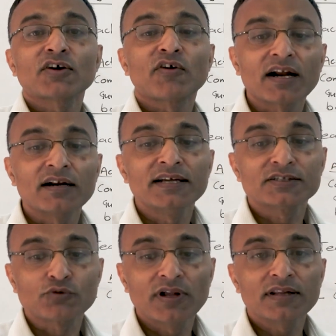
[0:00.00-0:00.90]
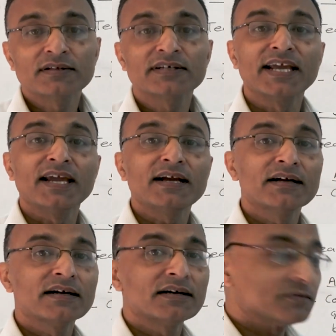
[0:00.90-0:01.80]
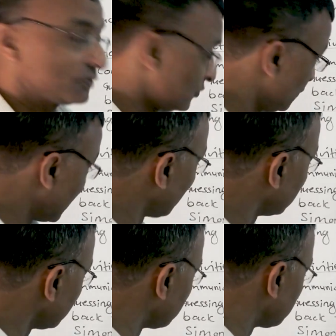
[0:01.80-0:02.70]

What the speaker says: correctly as well. Egg, without